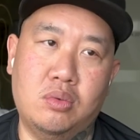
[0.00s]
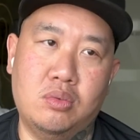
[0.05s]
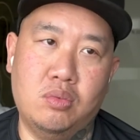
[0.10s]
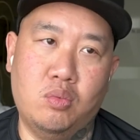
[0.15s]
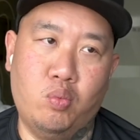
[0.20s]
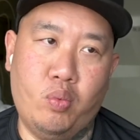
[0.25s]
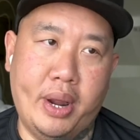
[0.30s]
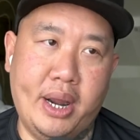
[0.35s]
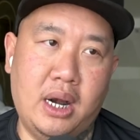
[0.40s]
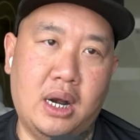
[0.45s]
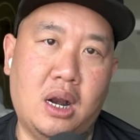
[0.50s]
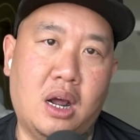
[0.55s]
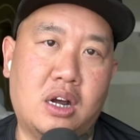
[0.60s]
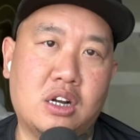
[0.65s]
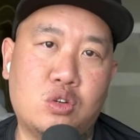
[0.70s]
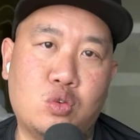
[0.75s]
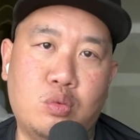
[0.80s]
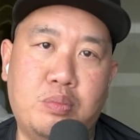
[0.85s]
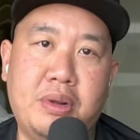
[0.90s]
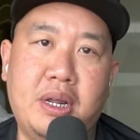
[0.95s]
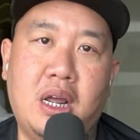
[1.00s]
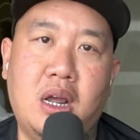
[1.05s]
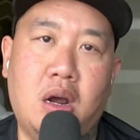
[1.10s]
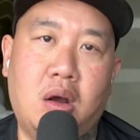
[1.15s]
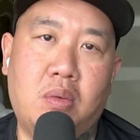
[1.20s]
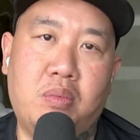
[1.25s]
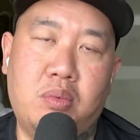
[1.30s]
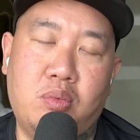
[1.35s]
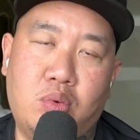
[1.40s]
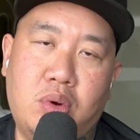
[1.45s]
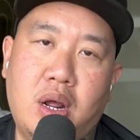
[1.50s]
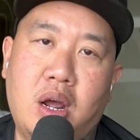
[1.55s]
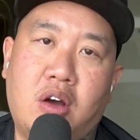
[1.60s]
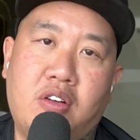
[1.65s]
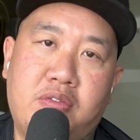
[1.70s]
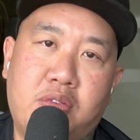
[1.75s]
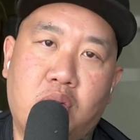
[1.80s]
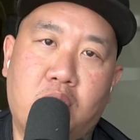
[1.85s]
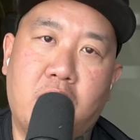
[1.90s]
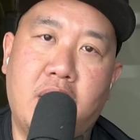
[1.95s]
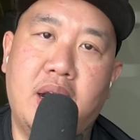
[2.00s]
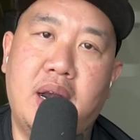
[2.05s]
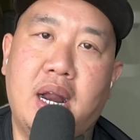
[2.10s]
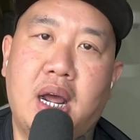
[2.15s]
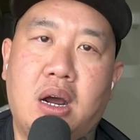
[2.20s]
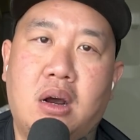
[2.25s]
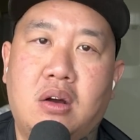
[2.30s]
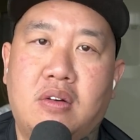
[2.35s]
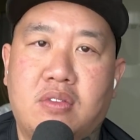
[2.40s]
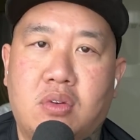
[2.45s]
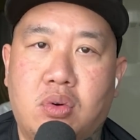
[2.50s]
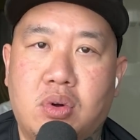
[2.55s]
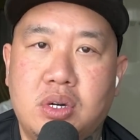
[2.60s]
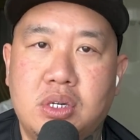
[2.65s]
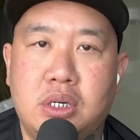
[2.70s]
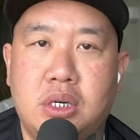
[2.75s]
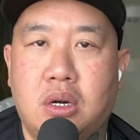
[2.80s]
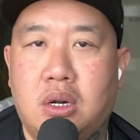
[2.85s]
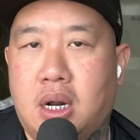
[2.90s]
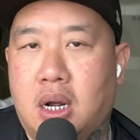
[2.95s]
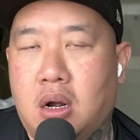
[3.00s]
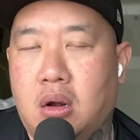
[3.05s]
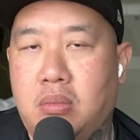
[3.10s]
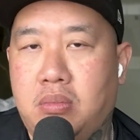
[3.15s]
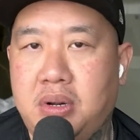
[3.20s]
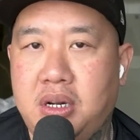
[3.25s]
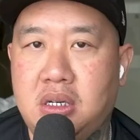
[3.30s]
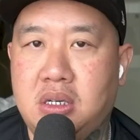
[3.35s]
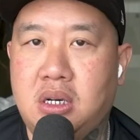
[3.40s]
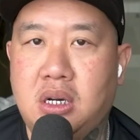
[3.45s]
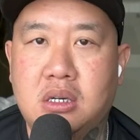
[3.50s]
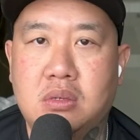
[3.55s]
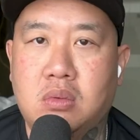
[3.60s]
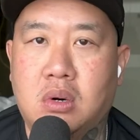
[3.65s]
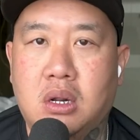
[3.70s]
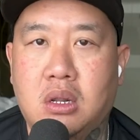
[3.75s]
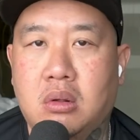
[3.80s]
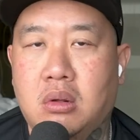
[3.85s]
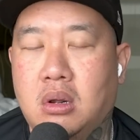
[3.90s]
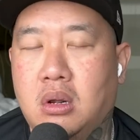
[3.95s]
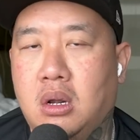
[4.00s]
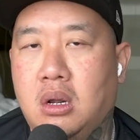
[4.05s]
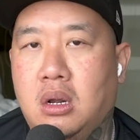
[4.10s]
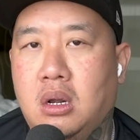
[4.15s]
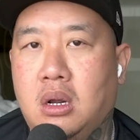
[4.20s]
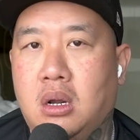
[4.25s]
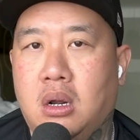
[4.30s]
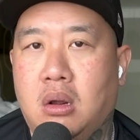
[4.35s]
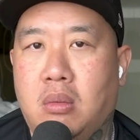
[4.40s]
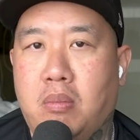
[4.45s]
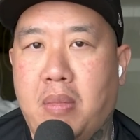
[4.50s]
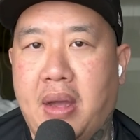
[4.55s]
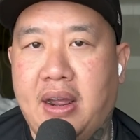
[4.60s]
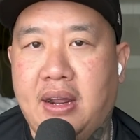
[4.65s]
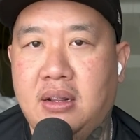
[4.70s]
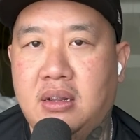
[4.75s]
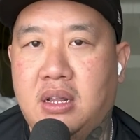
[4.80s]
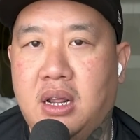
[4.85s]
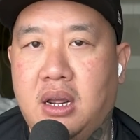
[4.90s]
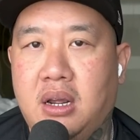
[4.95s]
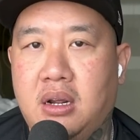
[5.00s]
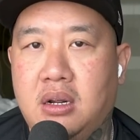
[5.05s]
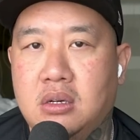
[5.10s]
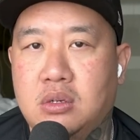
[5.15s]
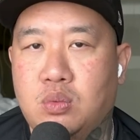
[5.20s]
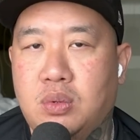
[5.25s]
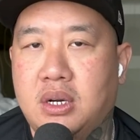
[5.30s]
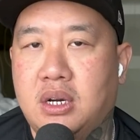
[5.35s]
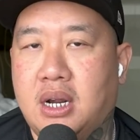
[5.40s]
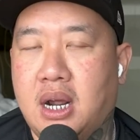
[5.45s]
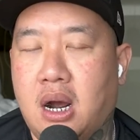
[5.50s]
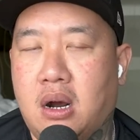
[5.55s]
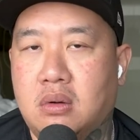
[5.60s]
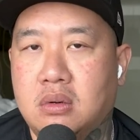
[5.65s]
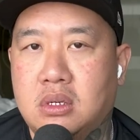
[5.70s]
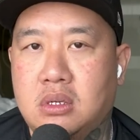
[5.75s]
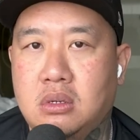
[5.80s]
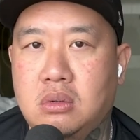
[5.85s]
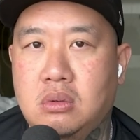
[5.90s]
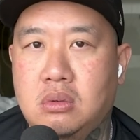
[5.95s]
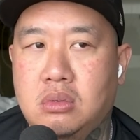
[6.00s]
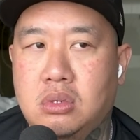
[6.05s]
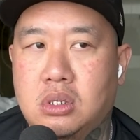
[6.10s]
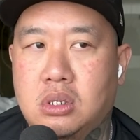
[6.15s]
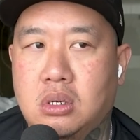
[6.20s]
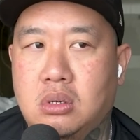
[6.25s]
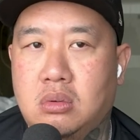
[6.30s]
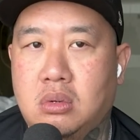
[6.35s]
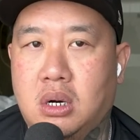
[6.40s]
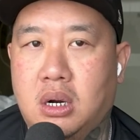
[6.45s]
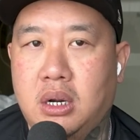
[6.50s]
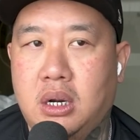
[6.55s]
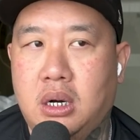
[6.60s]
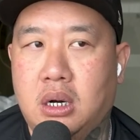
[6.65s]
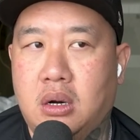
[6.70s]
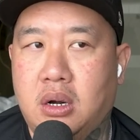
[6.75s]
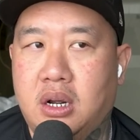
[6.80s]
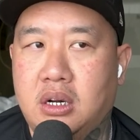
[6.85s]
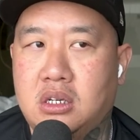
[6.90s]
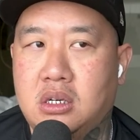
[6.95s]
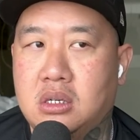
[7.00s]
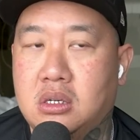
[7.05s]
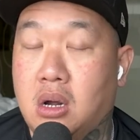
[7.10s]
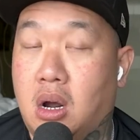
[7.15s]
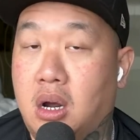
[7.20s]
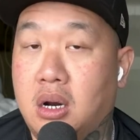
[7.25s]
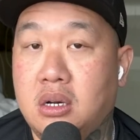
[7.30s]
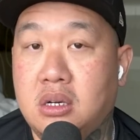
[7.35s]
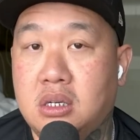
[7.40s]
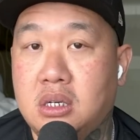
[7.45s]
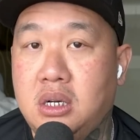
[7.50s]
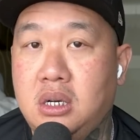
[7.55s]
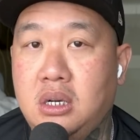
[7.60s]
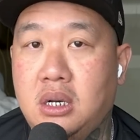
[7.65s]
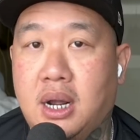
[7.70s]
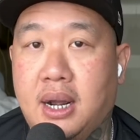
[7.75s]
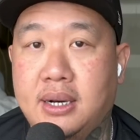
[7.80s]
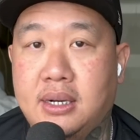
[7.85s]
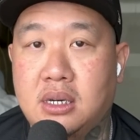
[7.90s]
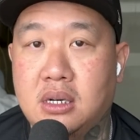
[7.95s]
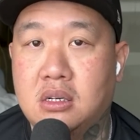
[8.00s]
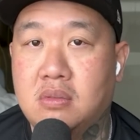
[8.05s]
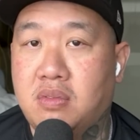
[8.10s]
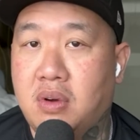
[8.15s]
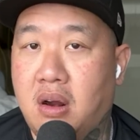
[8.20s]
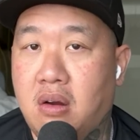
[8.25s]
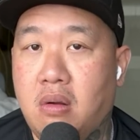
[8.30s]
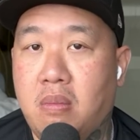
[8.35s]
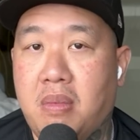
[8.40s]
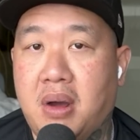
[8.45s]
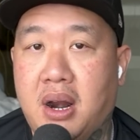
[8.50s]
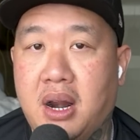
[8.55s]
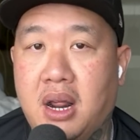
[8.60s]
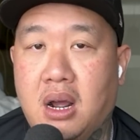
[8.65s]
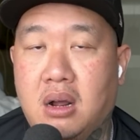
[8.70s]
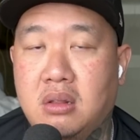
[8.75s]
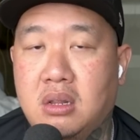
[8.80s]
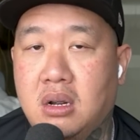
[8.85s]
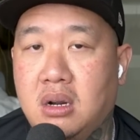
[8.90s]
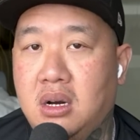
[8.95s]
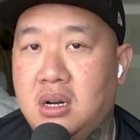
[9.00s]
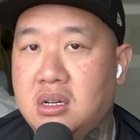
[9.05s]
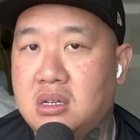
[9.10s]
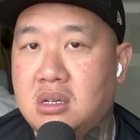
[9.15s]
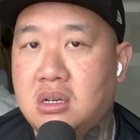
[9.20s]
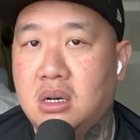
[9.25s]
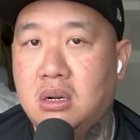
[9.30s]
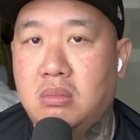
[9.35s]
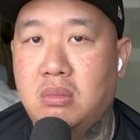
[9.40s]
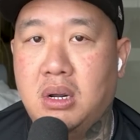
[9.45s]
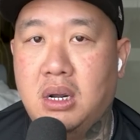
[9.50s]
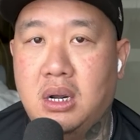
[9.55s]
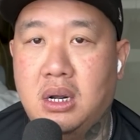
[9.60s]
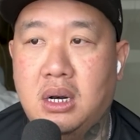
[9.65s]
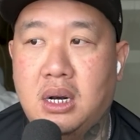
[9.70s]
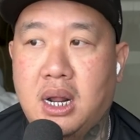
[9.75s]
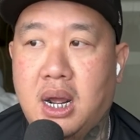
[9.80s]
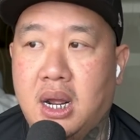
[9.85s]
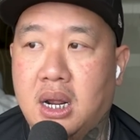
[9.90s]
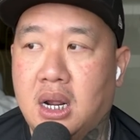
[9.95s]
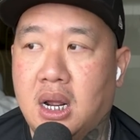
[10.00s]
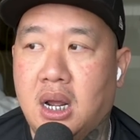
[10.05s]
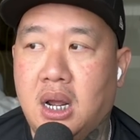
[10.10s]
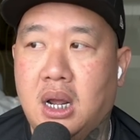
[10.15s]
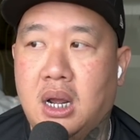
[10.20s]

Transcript: weight loss will be helpful right now. Of course, like obesity is one of the main things with gout too. So, it's just honestly, like just for everybody out there listening, man, like